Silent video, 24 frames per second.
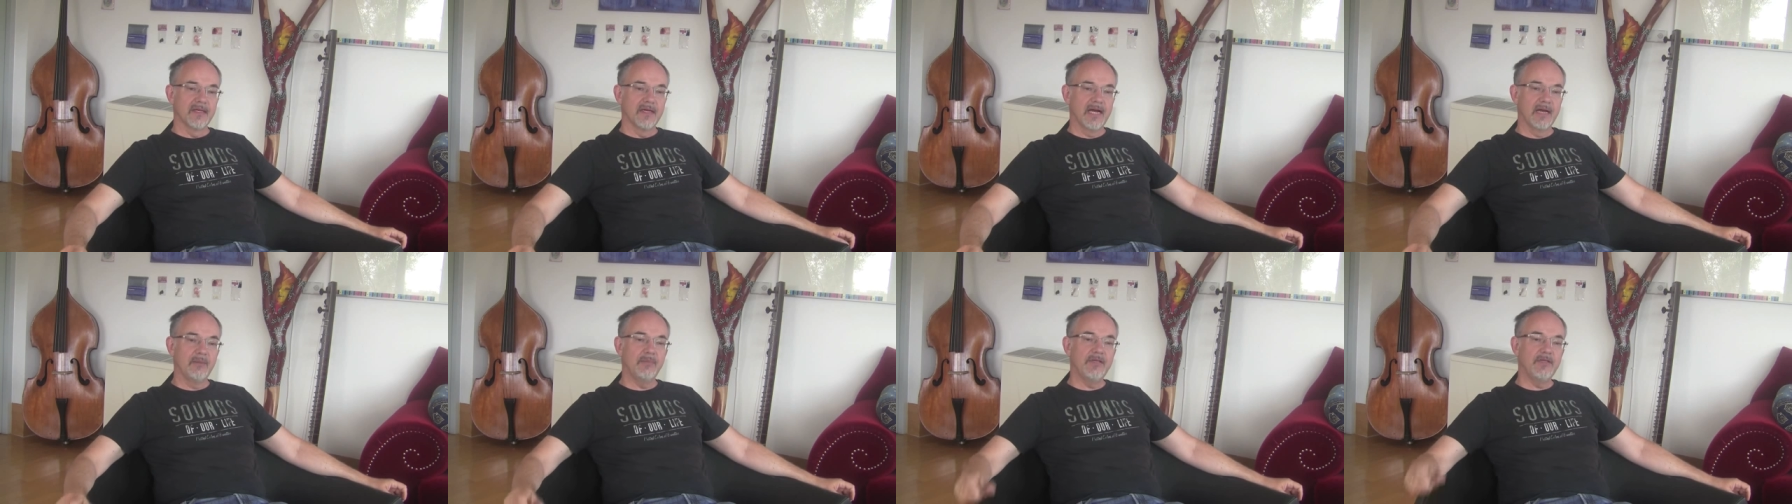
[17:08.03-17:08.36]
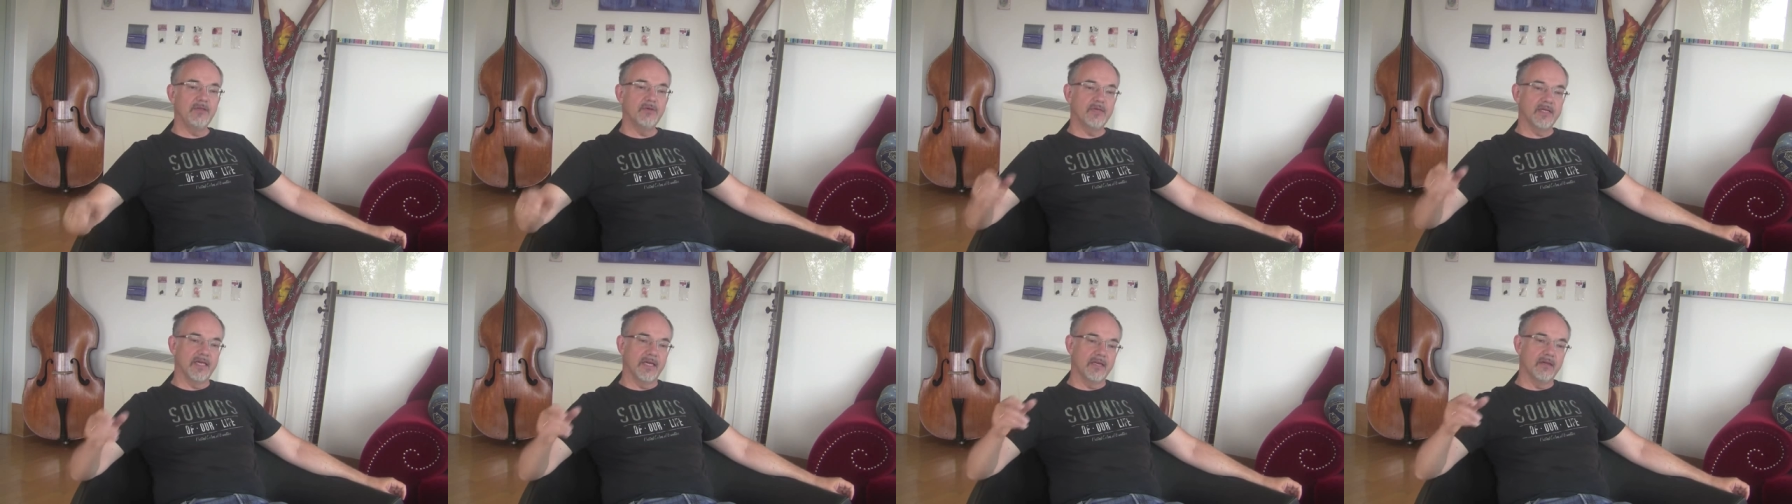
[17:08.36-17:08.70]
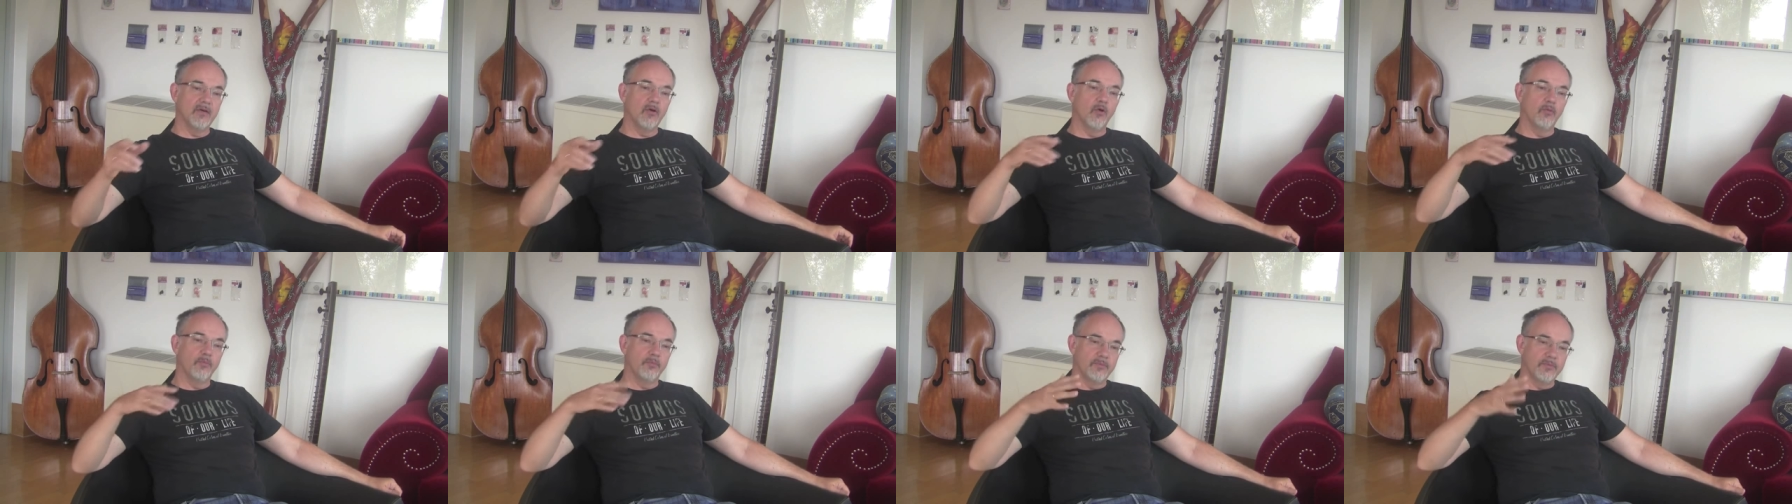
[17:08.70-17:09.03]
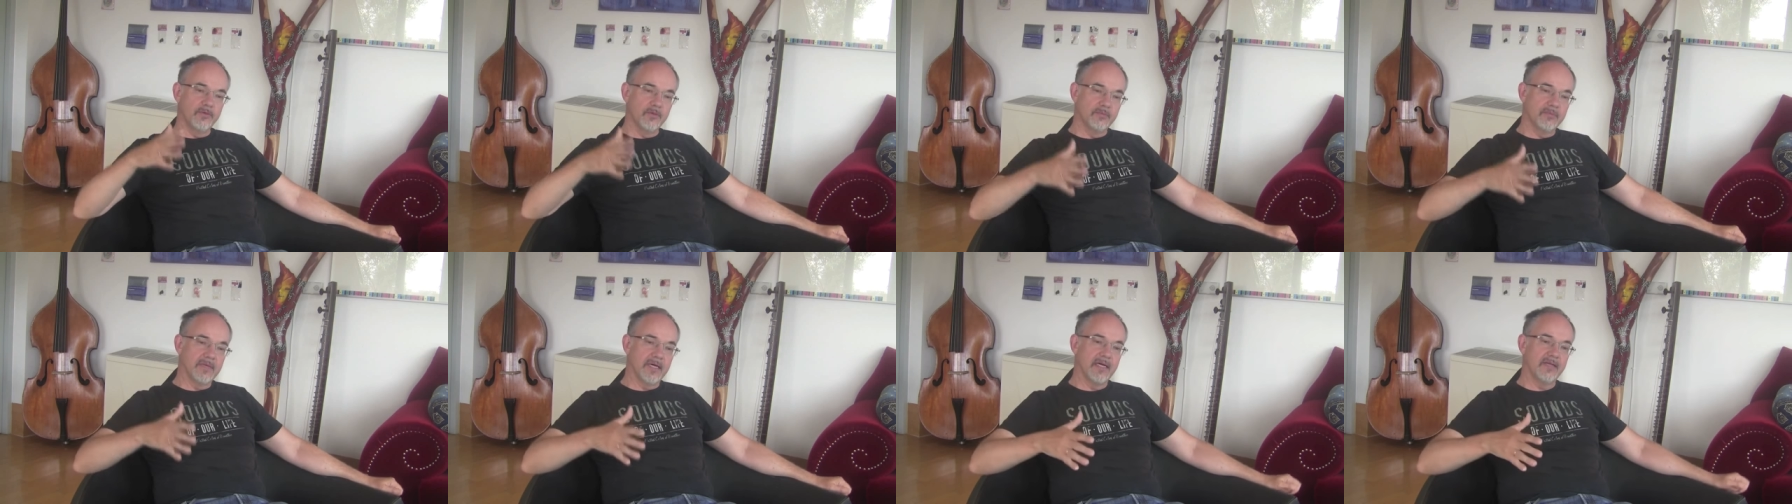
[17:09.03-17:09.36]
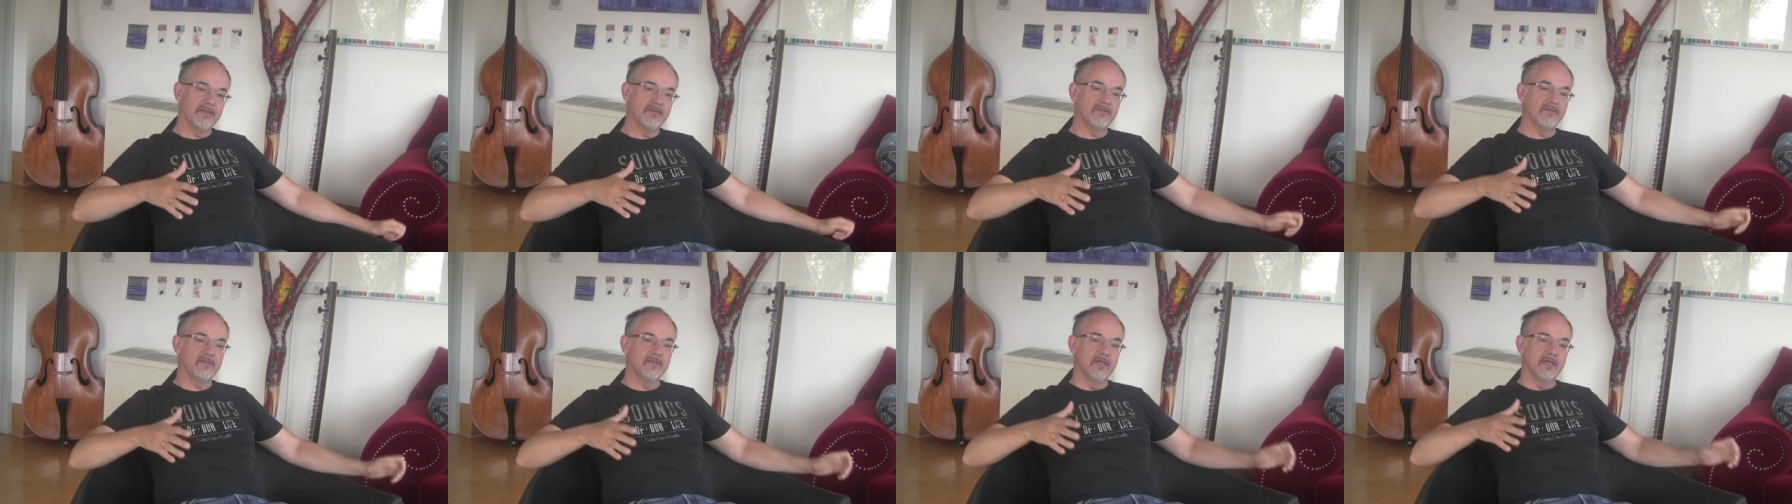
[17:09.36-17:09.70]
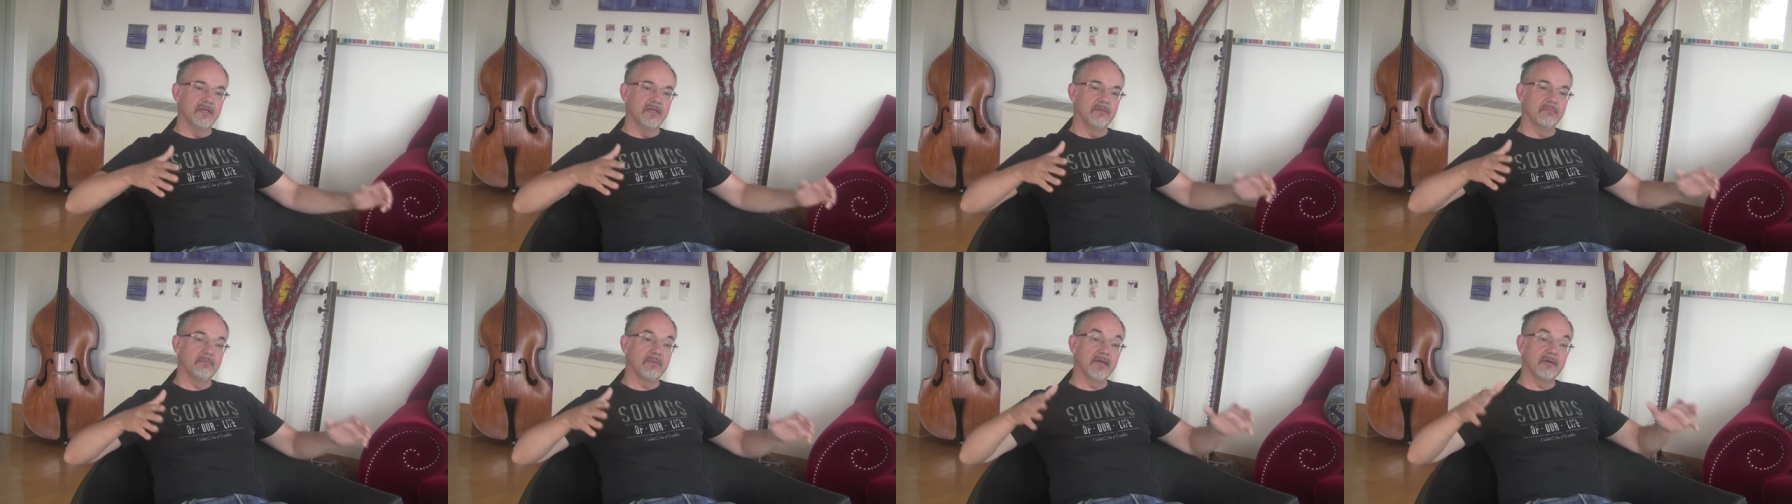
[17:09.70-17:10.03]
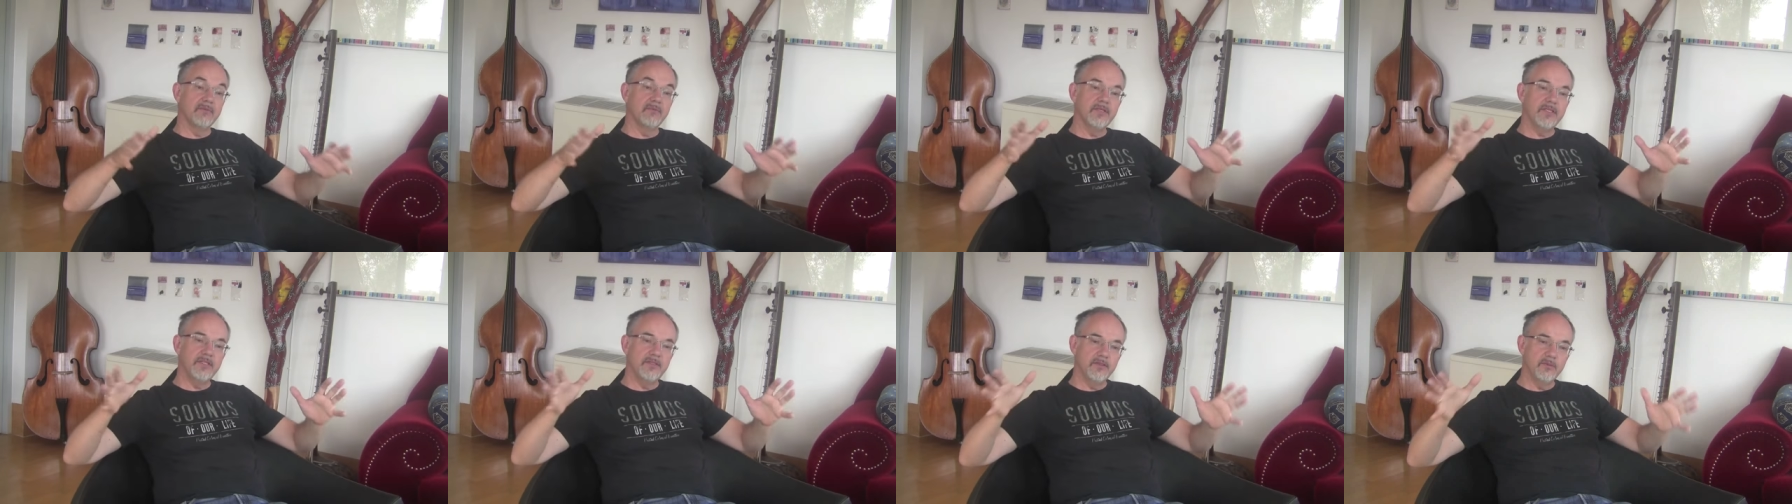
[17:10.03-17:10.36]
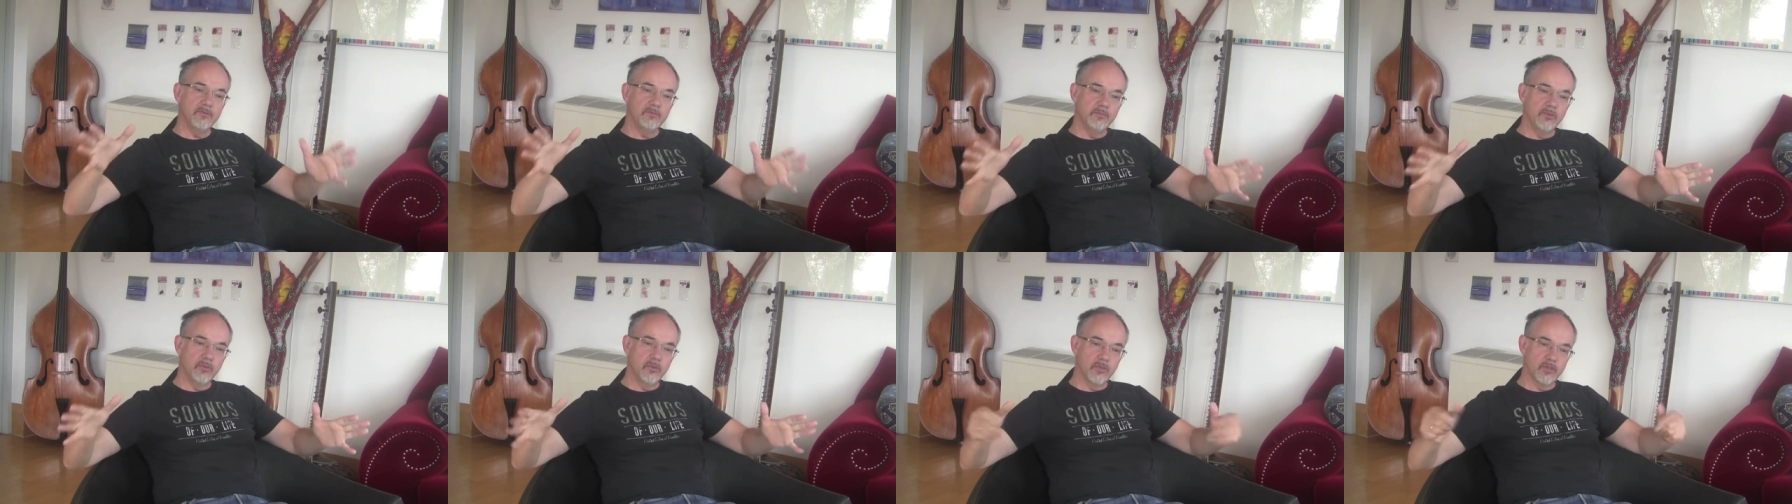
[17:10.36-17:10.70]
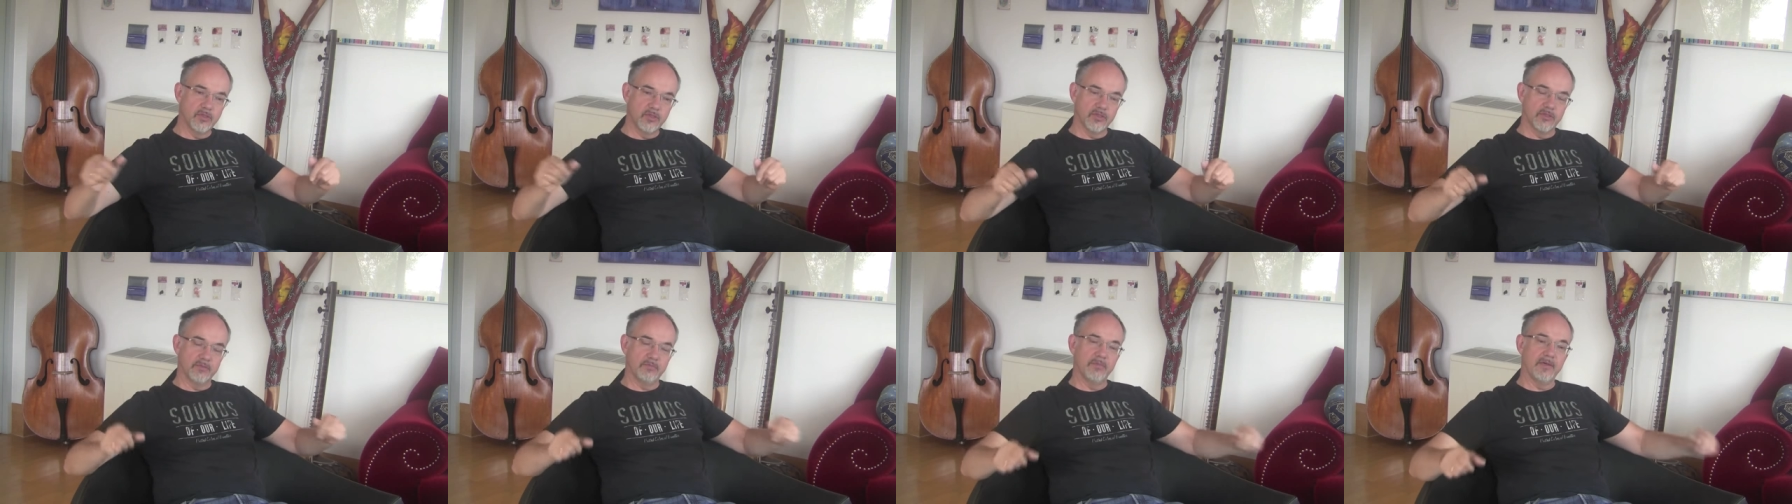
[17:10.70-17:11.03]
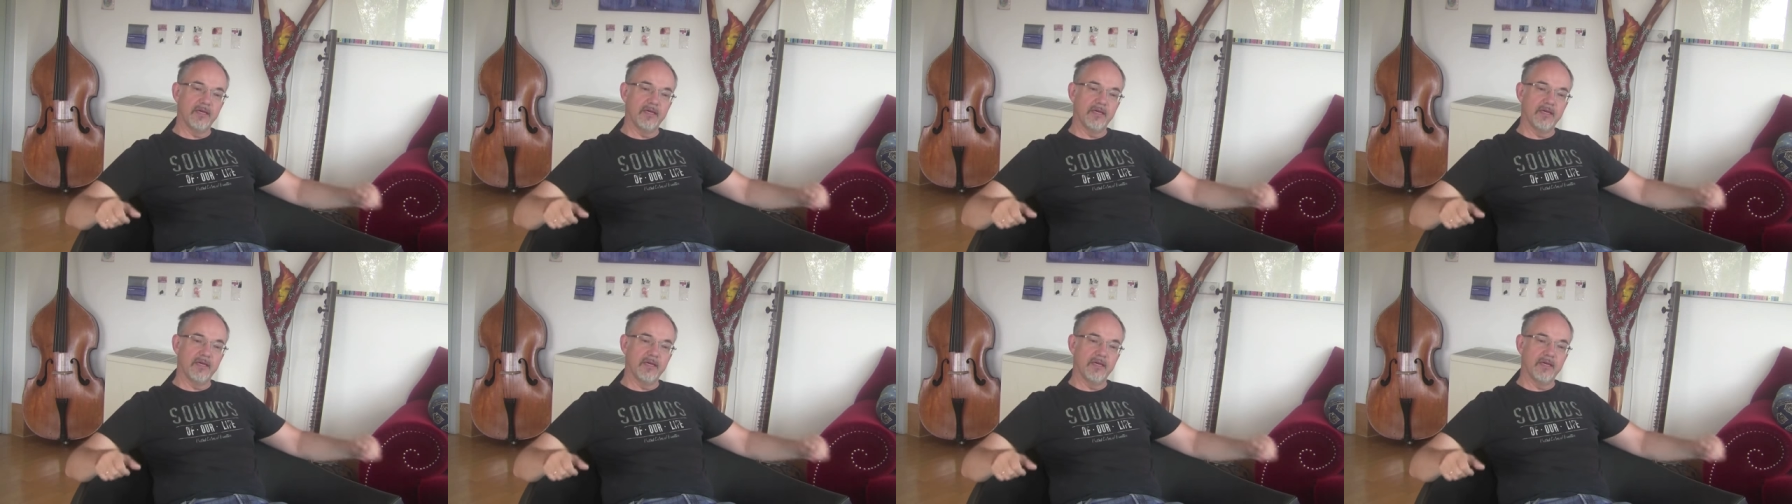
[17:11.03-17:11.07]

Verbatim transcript: I mean, you can open your mind by reading books,